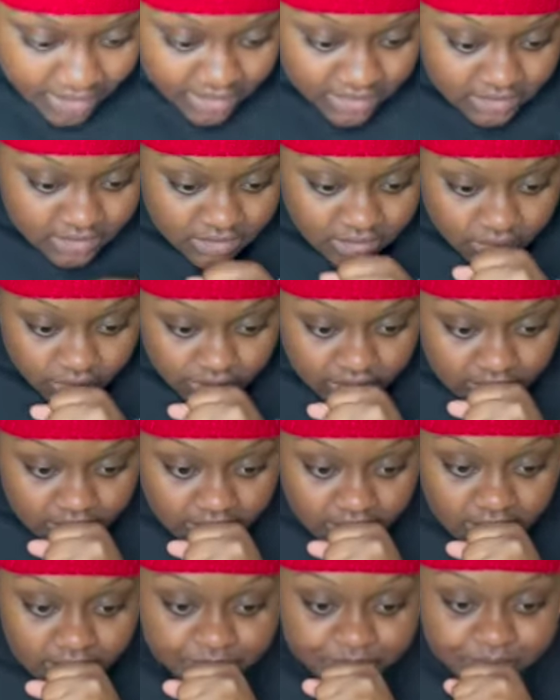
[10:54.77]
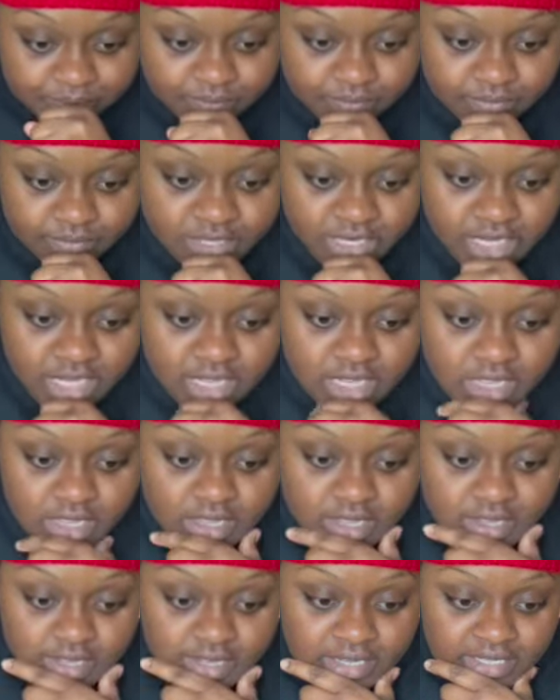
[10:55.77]
So um,
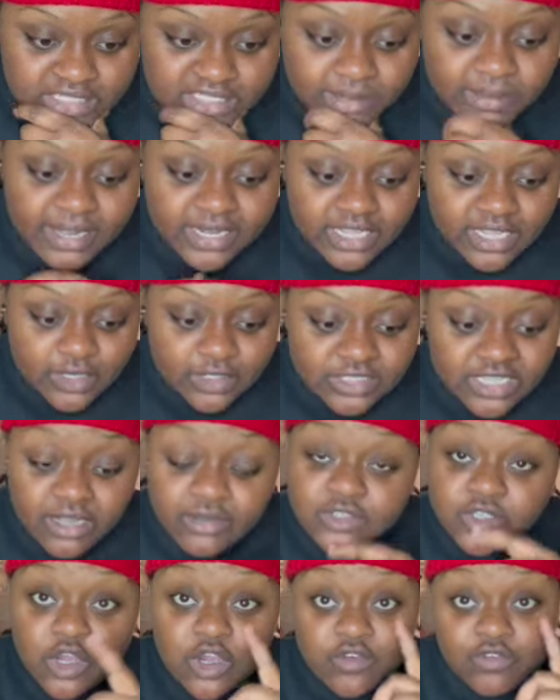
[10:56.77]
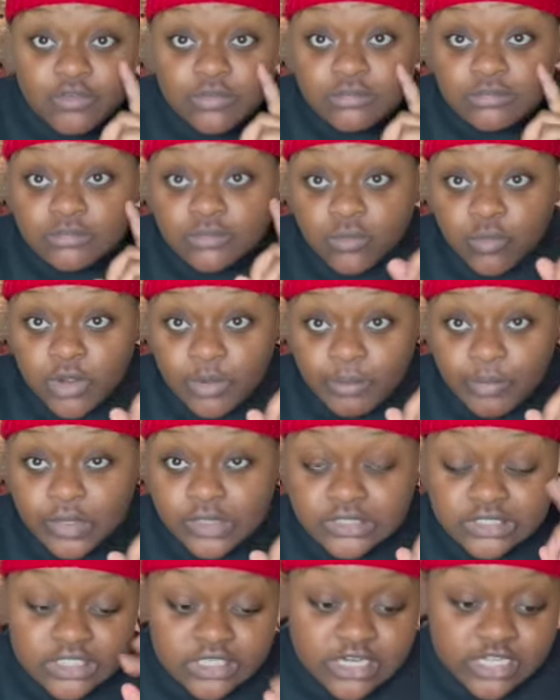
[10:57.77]
somebody else, that was all from one
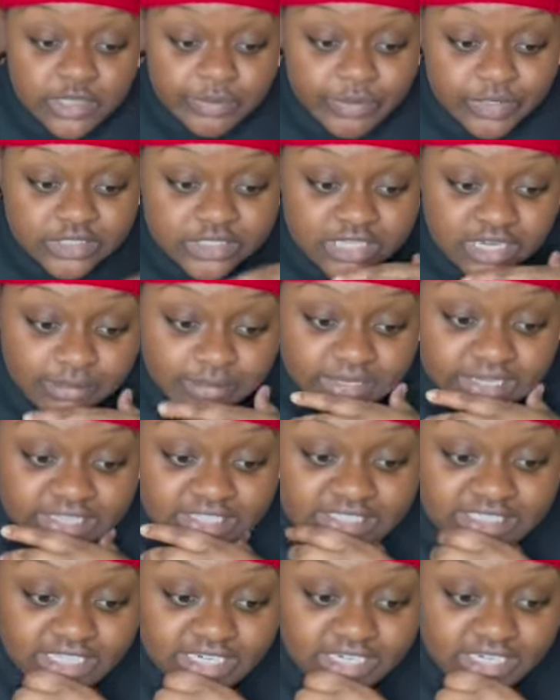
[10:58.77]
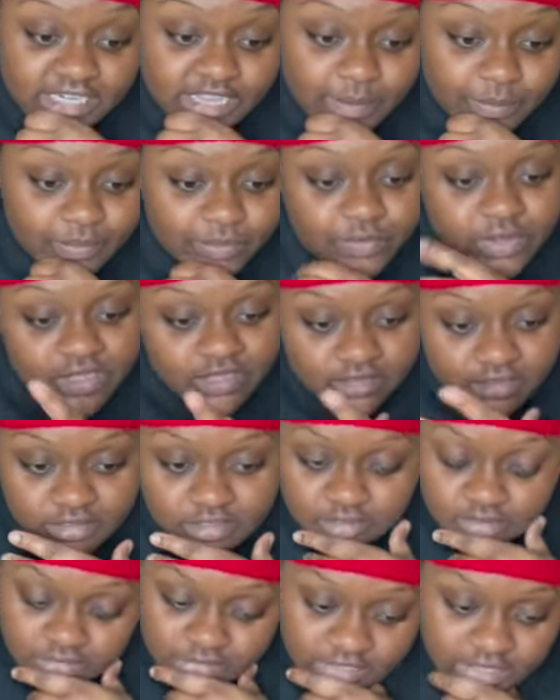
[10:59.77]
person. Another person commented and said a couple other,
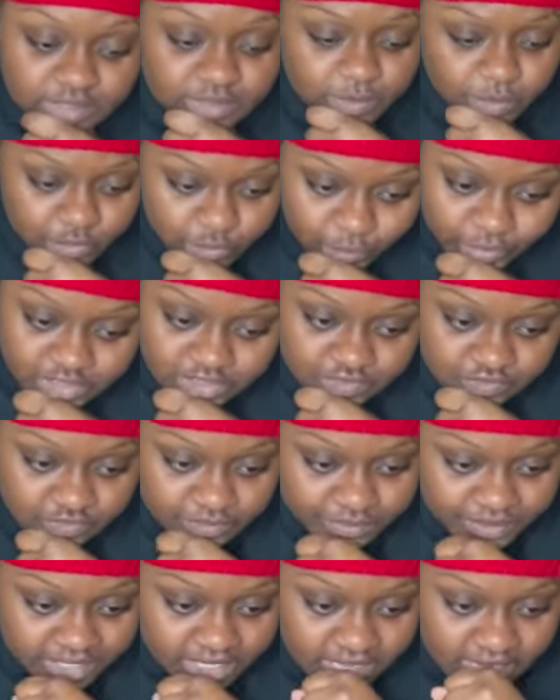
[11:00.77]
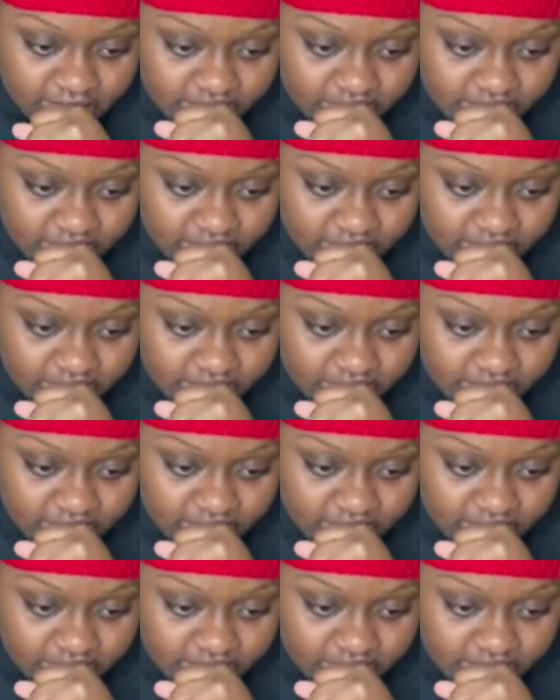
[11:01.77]
couple more questions for me.